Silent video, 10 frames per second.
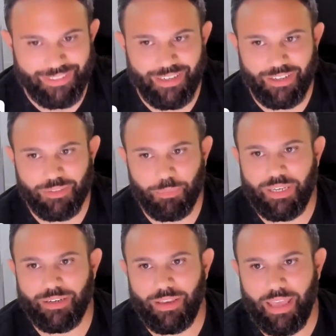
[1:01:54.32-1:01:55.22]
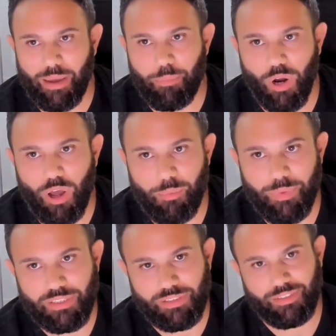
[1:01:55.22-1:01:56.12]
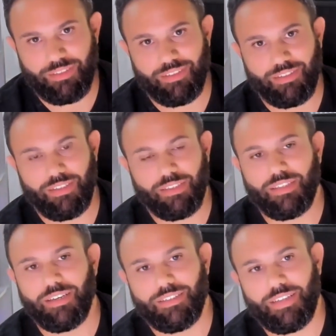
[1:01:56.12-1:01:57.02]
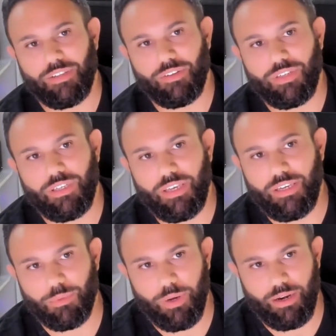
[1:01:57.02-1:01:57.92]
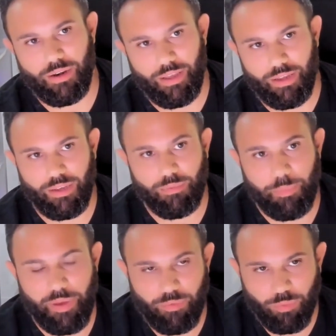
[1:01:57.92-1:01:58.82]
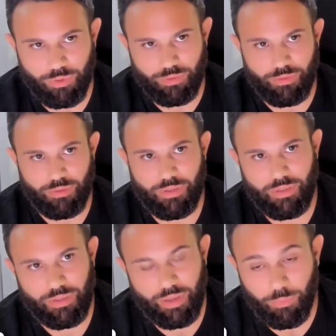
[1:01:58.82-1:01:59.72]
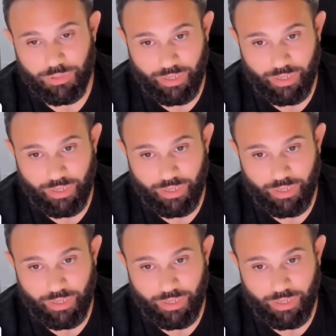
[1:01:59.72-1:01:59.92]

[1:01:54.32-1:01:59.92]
has been like a promise since the start of the days where like eBPF will, I would